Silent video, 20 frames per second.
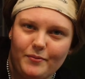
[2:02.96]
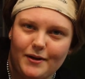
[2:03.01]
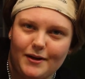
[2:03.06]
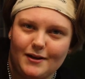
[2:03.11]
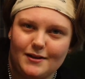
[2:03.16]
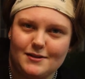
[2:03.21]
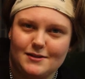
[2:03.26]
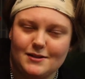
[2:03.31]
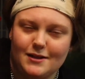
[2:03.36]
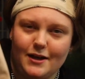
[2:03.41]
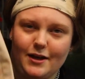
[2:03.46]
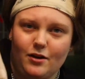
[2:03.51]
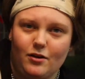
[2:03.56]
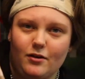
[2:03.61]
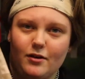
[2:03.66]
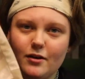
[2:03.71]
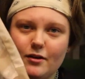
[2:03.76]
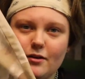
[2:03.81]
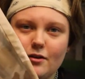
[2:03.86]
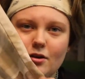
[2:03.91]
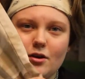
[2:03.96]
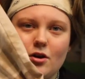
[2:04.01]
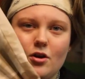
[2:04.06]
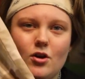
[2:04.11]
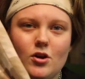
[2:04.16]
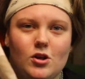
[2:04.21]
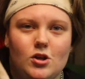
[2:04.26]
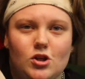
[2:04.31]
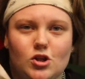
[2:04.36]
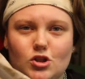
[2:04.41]
because they're
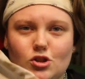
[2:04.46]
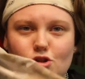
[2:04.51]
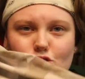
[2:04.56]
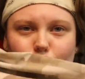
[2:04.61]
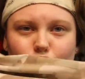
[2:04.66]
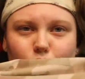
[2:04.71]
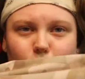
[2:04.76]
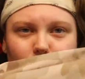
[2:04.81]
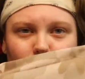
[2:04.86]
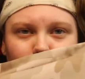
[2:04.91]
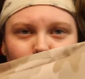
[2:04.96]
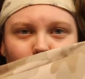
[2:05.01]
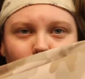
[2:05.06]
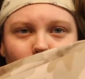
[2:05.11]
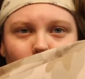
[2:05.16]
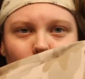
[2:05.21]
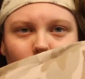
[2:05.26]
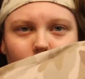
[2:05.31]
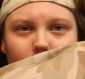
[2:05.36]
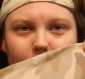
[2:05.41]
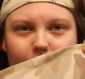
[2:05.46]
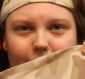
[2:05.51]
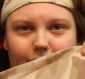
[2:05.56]
super fall,